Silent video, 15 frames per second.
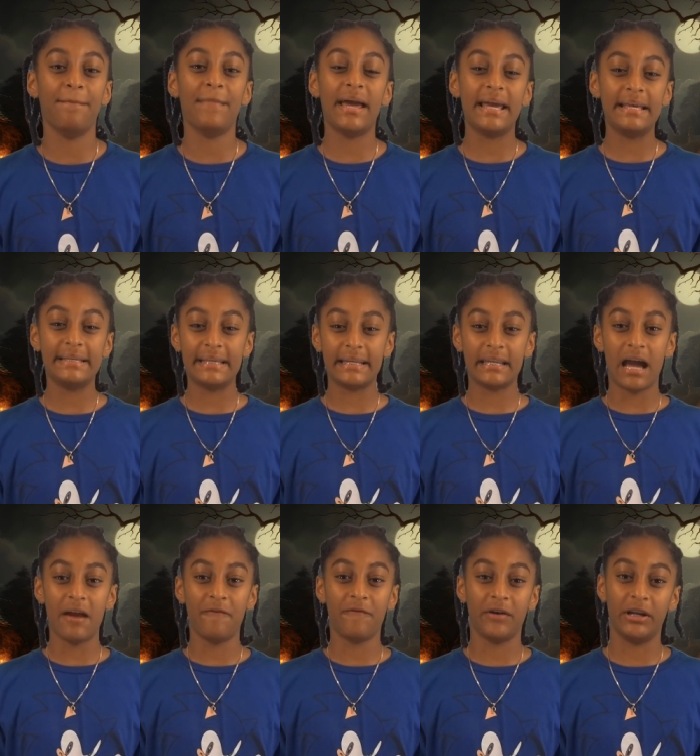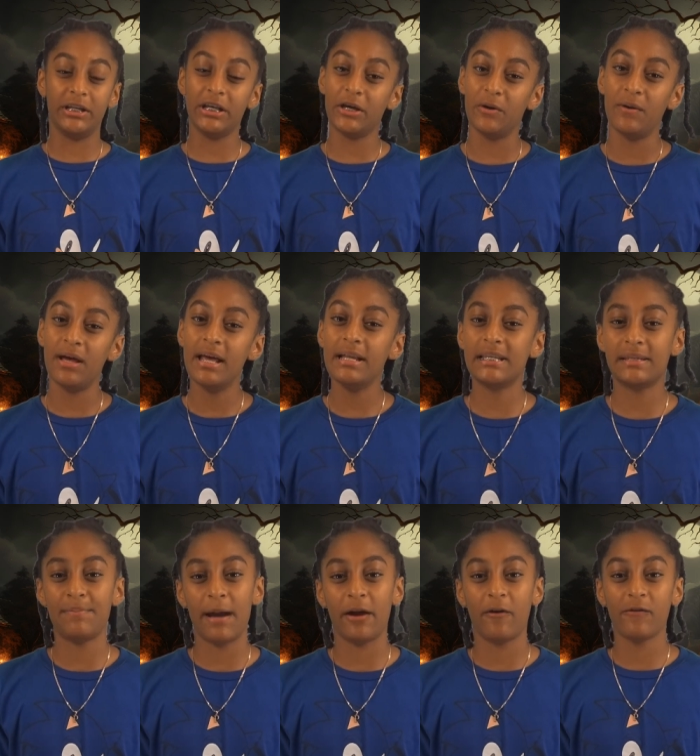amazing night for you to
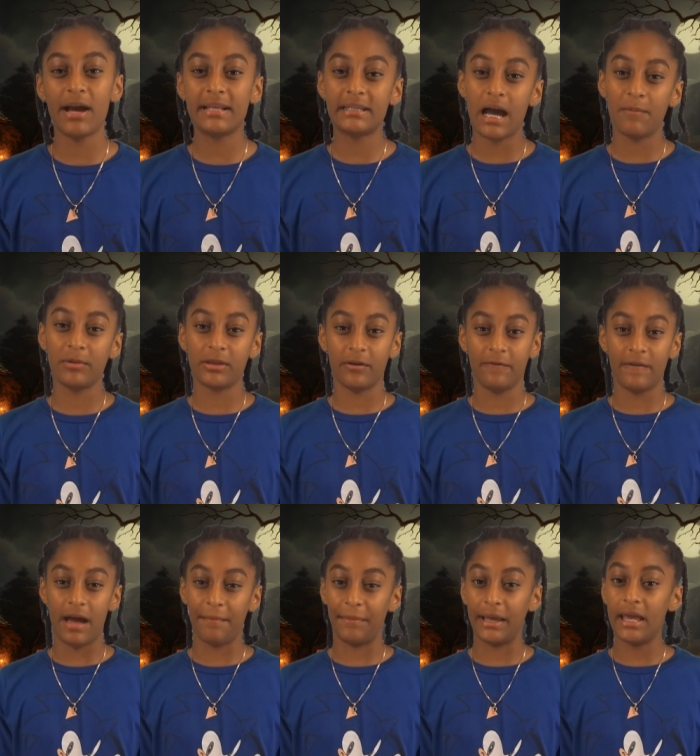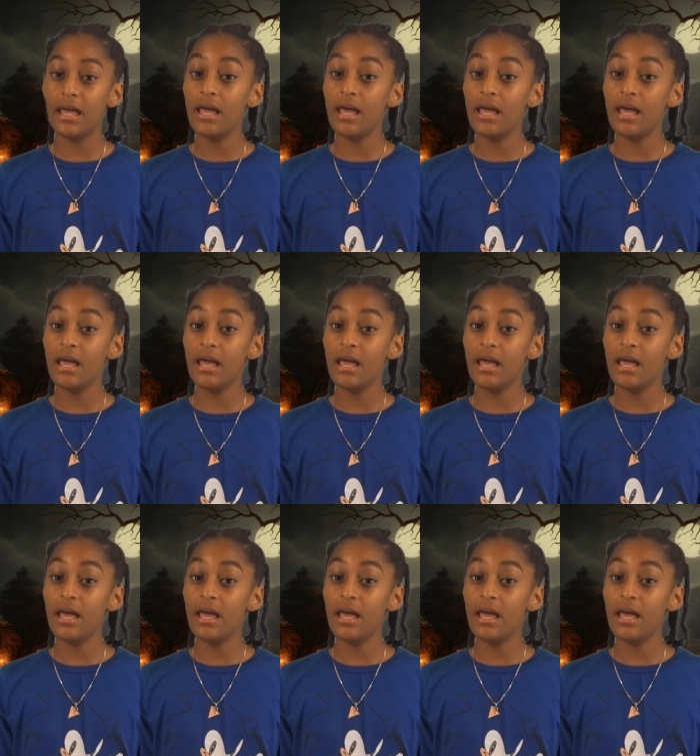spend great time with your family.